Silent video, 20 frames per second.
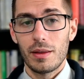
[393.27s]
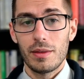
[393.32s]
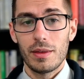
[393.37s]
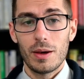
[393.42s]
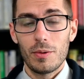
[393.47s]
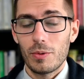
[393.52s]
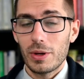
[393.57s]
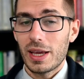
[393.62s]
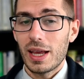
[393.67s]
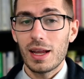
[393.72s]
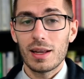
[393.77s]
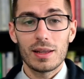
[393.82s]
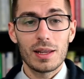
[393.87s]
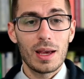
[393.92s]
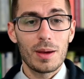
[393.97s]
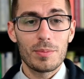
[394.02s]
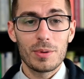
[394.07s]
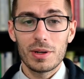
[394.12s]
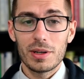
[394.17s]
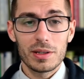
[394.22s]
That we can't
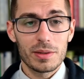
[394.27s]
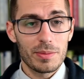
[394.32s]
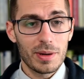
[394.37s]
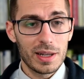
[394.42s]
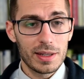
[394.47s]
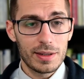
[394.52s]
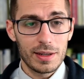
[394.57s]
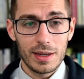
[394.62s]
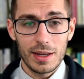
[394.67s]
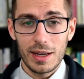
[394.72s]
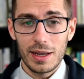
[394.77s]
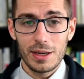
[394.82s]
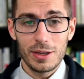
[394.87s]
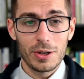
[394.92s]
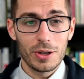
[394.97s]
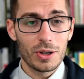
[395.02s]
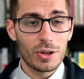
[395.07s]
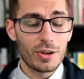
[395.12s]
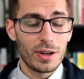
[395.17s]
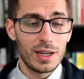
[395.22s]
tap into spontaneity
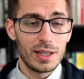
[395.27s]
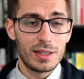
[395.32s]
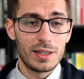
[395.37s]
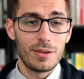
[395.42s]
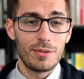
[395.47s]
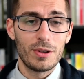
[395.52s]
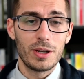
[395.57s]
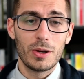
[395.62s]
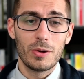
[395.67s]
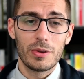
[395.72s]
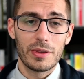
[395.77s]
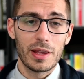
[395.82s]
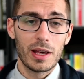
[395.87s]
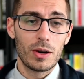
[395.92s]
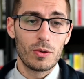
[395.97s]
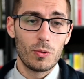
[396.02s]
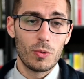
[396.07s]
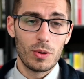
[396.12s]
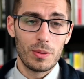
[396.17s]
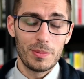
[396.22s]
or creativity
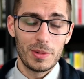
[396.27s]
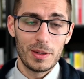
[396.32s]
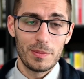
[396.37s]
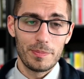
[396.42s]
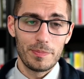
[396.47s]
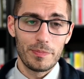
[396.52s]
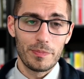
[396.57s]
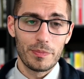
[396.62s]
without a warm up.